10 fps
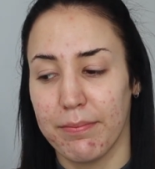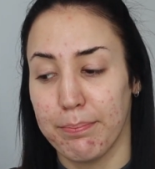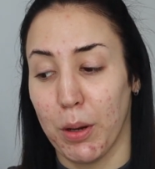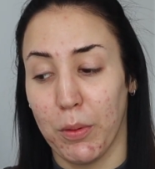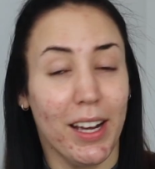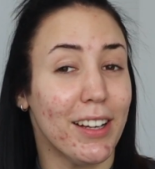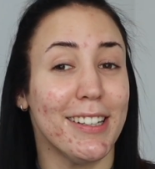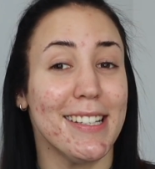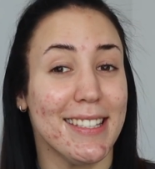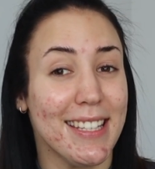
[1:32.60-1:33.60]
but we're going
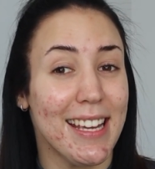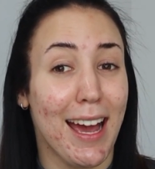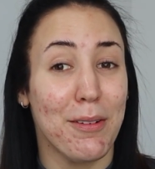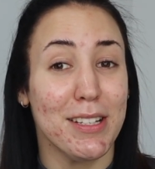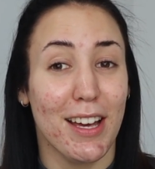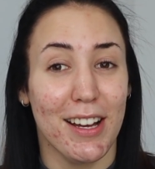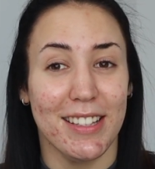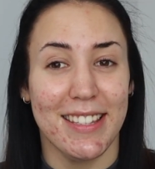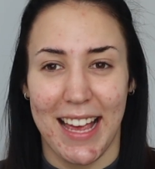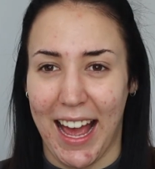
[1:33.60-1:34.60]
to see how it
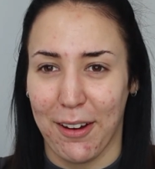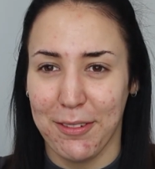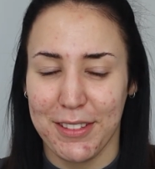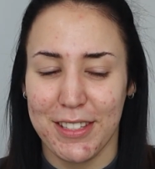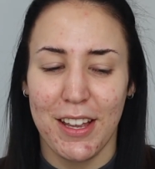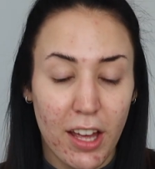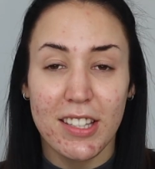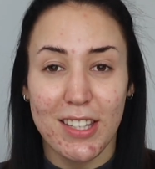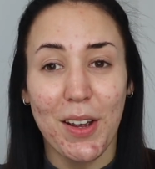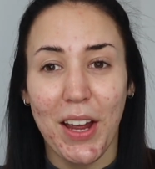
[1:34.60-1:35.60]
turns out.
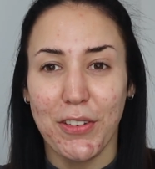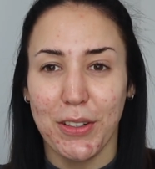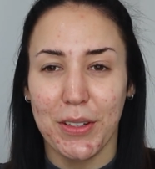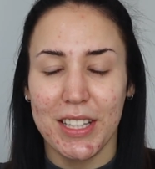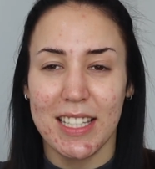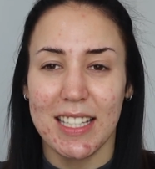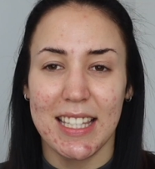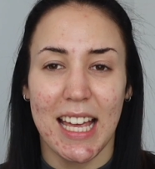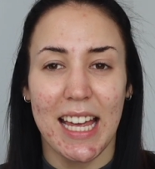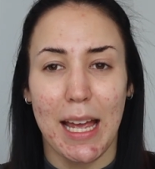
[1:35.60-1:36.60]
So if you want to
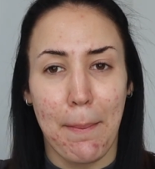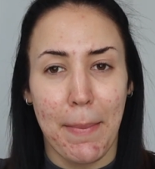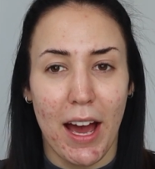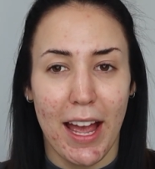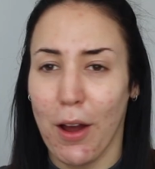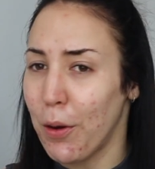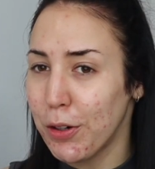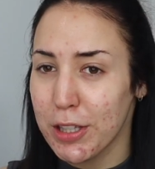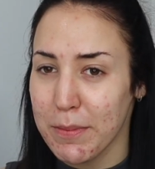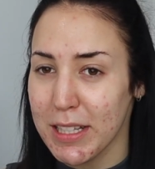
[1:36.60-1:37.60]
see my
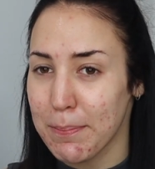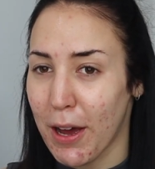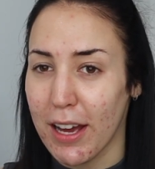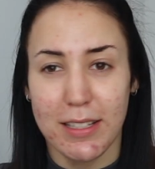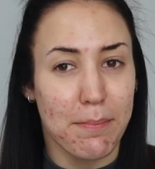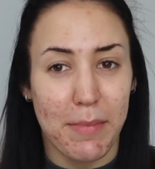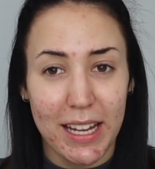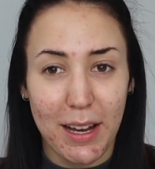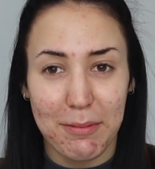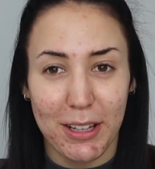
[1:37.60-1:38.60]
autumn inspired
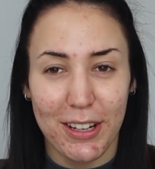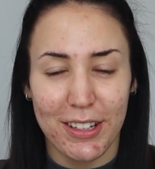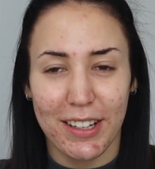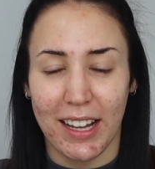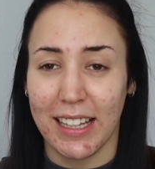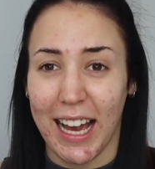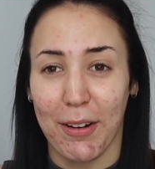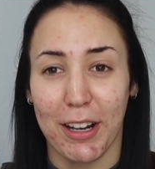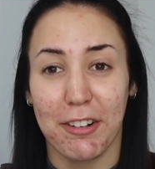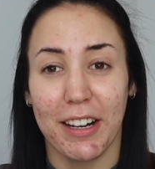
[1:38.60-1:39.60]
makeup look and how
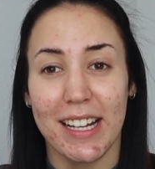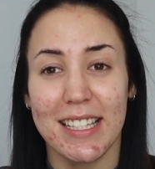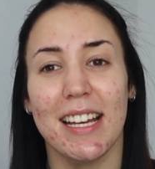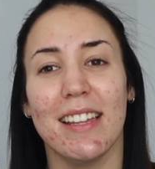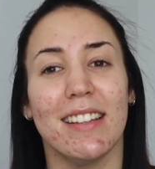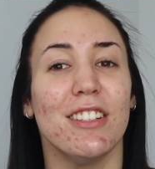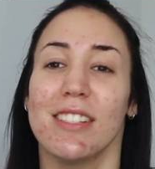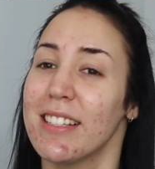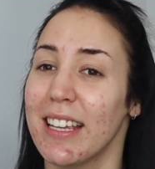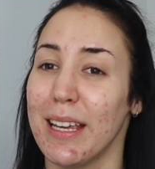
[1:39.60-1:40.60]
I create it, then
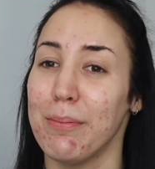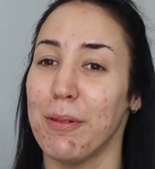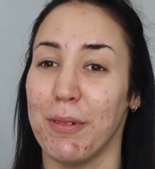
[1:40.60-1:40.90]
just keep on